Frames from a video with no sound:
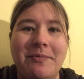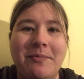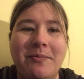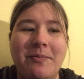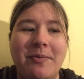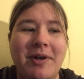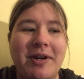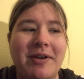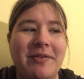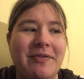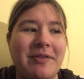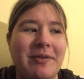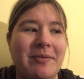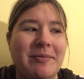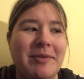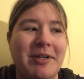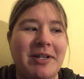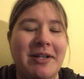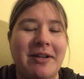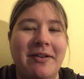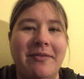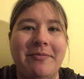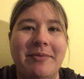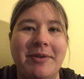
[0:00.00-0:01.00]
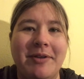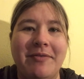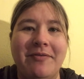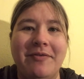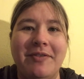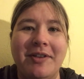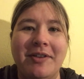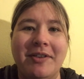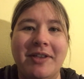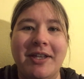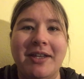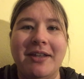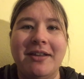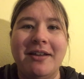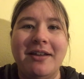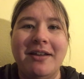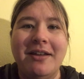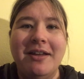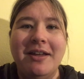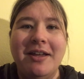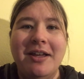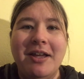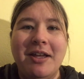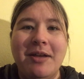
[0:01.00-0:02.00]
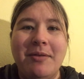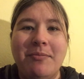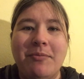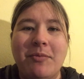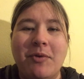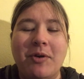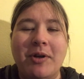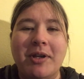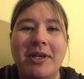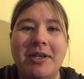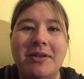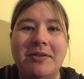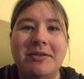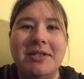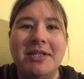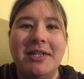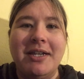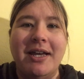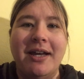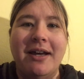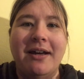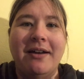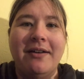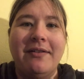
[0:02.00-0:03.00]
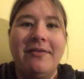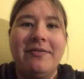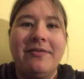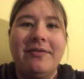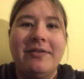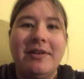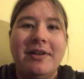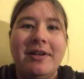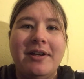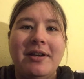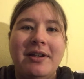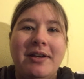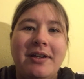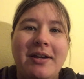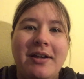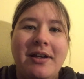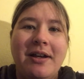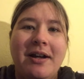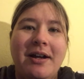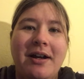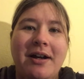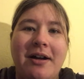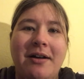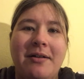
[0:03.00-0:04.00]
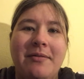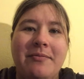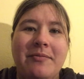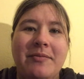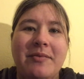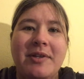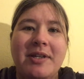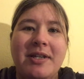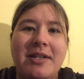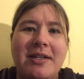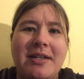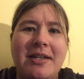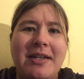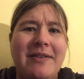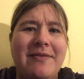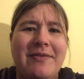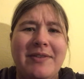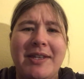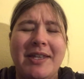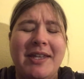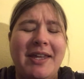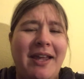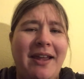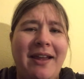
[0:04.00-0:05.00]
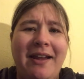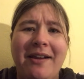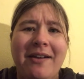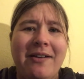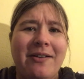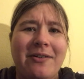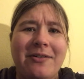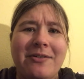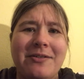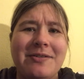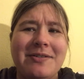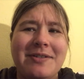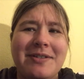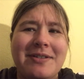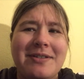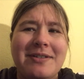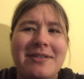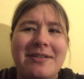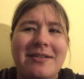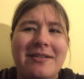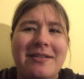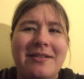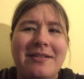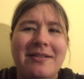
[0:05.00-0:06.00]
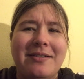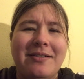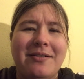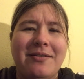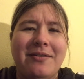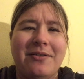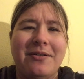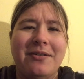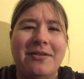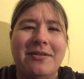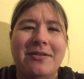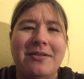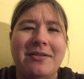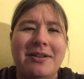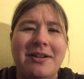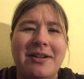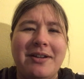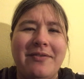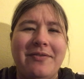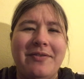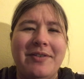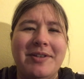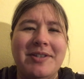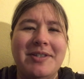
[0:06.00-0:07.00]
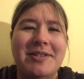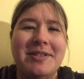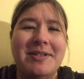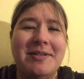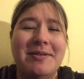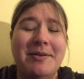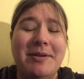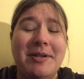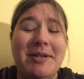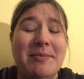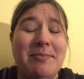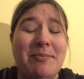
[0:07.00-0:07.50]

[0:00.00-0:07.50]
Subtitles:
one of them that I've been feeling more guilty of even cares, or if it's